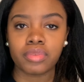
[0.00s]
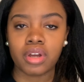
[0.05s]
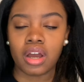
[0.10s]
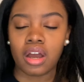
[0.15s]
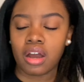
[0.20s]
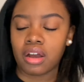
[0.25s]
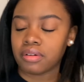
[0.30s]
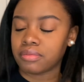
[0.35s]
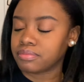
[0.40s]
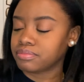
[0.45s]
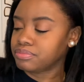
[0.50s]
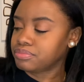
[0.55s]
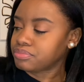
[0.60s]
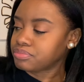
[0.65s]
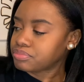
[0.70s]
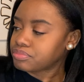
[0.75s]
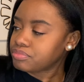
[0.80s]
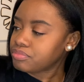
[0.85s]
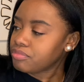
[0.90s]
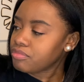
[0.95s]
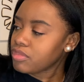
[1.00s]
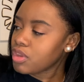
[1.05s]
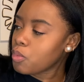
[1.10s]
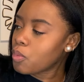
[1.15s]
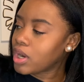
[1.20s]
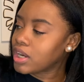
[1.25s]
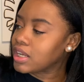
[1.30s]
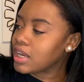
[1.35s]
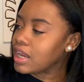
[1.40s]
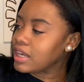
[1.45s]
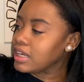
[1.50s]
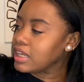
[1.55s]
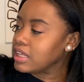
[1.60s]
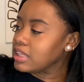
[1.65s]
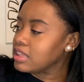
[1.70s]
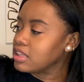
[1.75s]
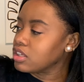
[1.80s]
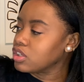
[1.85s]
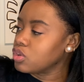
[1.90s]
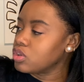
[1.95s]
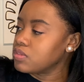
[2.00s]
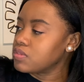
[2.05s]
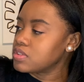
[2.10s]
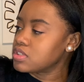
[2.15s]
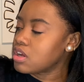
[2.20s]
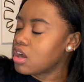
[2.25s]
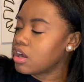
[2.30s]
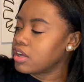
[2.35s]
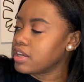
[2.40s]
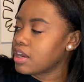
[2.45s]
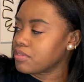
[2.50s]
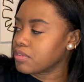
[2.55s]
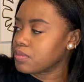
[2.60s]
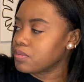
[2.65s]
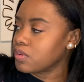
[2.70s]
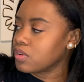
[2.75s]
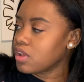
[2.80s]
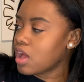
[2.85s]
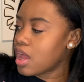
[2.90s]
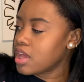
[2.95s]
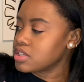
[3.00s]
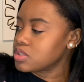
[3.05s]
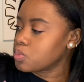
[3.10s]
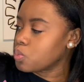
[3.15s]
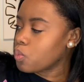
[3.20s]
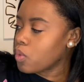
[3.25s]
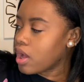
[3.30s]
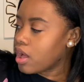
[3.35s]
Louis Vuitton Neverfull as well?